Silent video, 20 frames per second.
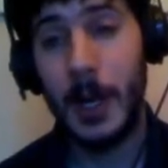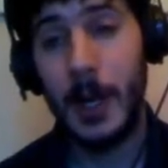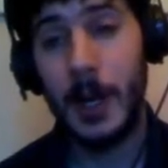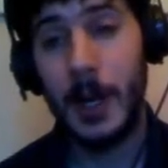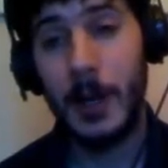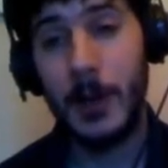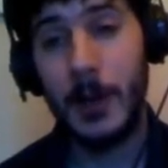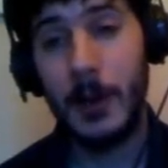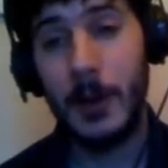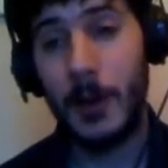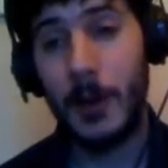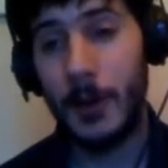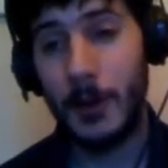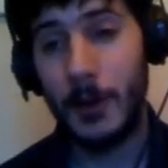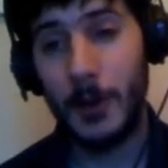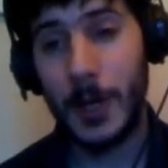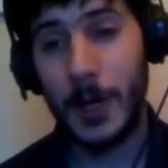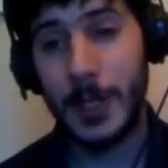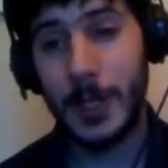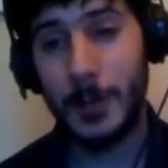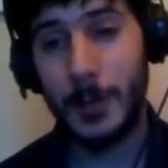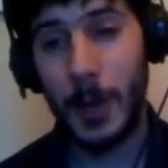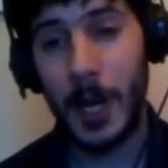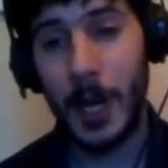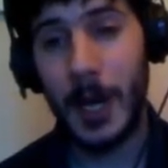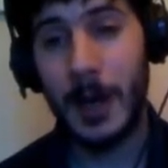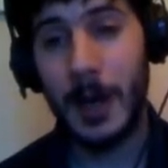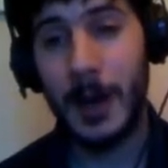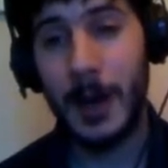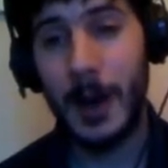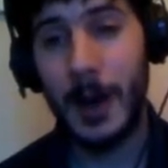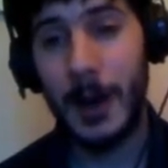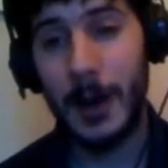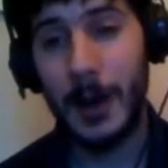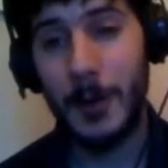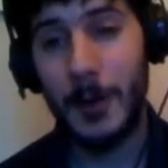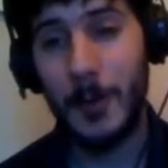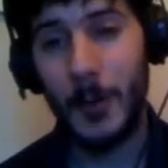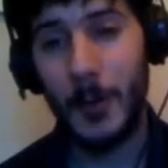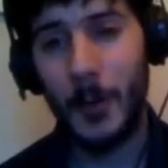not the greatest player,
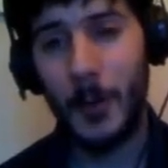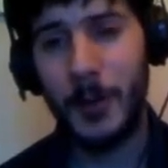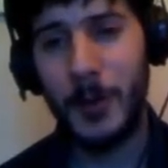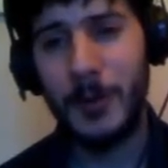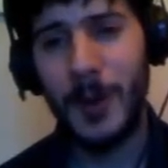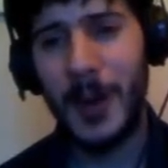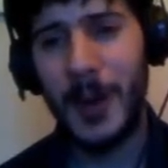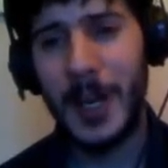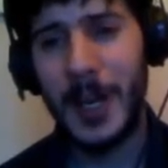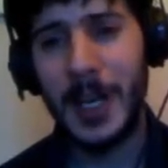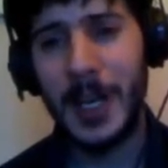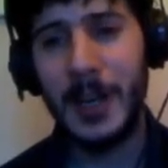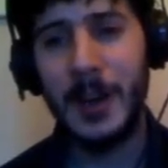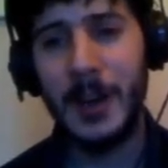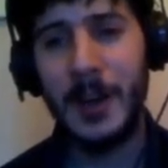with like